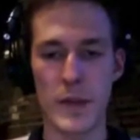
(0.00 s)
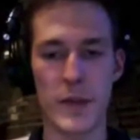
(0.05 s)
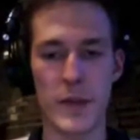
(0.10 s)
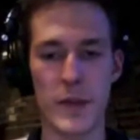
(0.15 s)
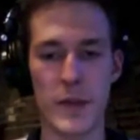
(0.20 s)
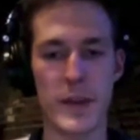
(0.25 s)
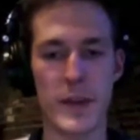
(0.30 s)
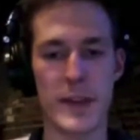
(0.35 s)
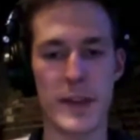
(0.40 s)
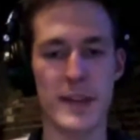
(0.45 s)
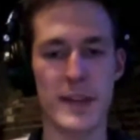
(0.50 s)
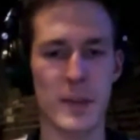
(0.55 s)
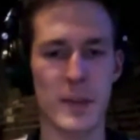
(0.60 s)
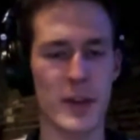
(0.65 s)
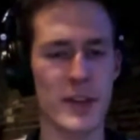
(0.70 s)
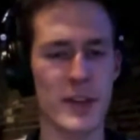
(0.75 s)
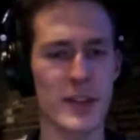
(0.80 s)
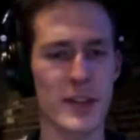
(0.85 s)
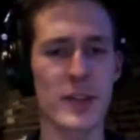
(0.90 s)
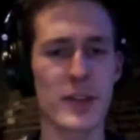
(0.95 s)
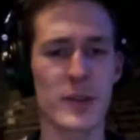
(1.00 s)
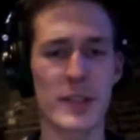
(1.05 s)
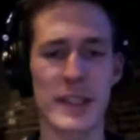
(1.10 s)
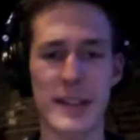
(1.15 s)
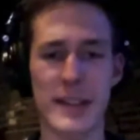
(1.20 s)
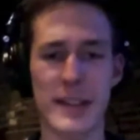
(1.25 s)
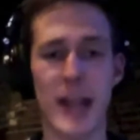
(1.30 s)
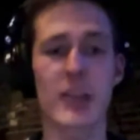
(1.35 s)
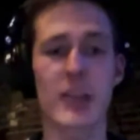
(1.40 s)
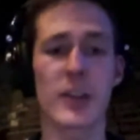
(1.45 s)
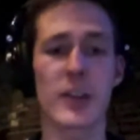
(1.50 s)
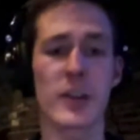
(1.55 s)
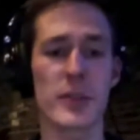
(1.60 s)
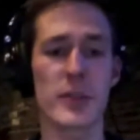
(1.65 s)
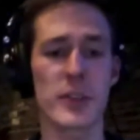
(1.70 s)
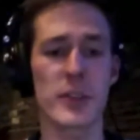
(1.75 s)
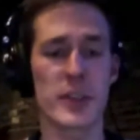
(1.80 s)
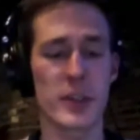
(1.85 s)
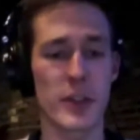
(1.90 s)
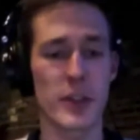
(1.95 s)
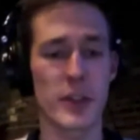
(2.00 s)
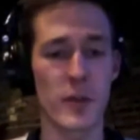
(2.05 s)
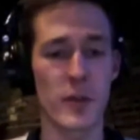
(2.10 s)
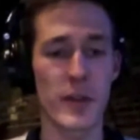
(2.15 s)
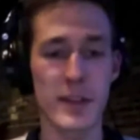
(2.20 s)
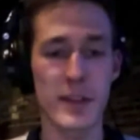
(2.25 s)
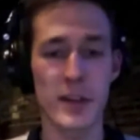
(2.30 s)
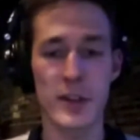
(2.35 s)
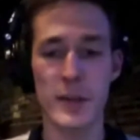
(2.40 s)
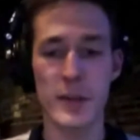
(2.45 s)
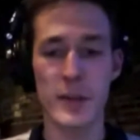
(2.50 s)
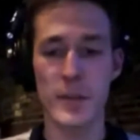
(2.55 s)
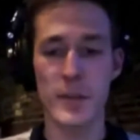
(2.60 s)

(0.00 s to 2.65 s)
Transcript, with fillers: this is a person who's a doctor who should know research